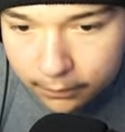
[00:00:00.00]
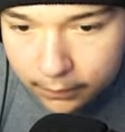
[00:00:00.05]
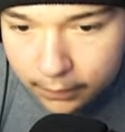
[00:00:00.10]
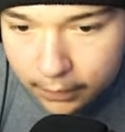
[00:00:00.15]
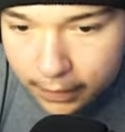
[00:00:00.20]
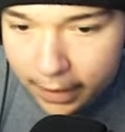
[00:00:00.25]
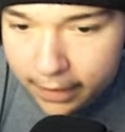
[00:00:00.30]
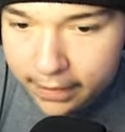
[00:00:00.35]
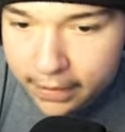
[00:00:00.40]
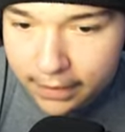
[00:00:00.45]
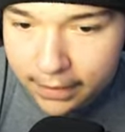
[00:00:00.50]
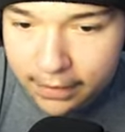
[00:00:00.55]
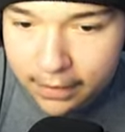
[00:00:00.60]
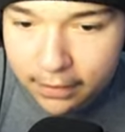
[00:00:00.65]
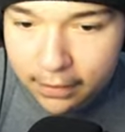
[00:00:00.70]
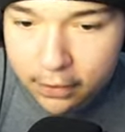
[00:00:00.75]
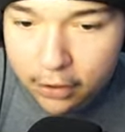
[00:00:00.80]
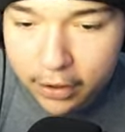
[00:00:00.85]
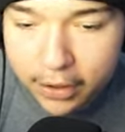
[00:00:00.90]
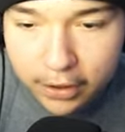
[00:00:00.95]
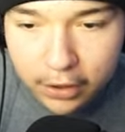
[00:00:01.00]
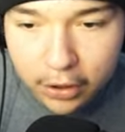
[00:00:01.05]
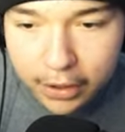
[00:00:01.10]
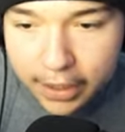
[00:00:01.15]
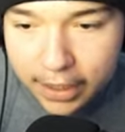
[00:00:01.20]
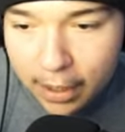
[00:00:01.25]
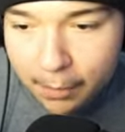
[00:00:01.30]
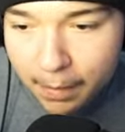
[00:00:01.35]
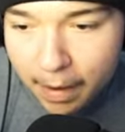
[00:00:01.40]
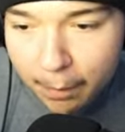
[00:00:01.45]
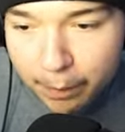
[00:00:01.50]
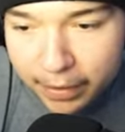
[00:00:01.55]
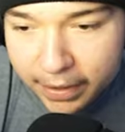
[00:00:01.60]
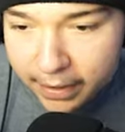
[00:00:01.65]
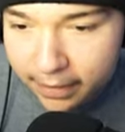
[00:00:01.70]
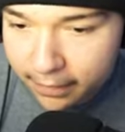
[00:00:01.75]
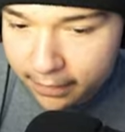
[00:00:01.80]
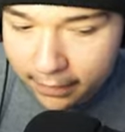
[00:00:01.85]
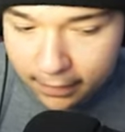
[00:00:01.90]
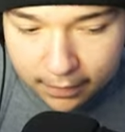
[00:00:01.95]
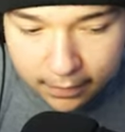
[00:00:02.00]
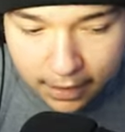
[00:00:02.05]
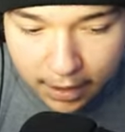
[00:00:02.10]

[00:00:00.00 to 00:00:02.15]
Okay, so see look look at how bumpy it is.